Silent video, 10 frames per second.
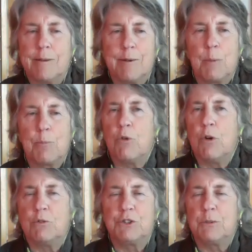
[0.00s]

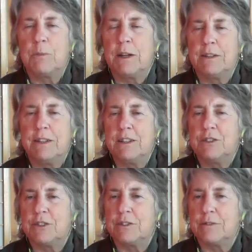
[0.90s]
approach to
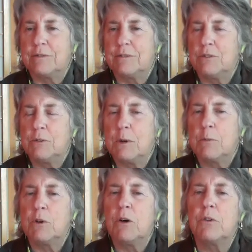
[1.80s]
meditation, to
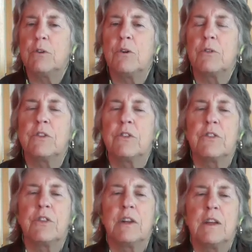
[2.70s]
remember, no, this is
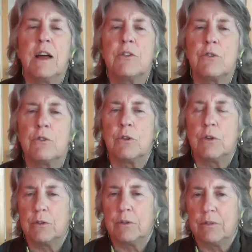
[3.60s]
the
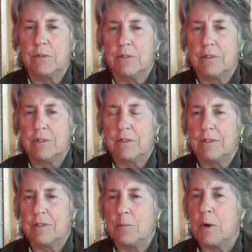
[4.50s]
natural
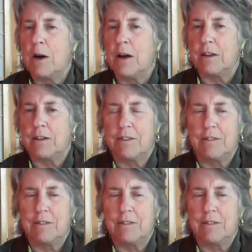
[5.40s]
mind.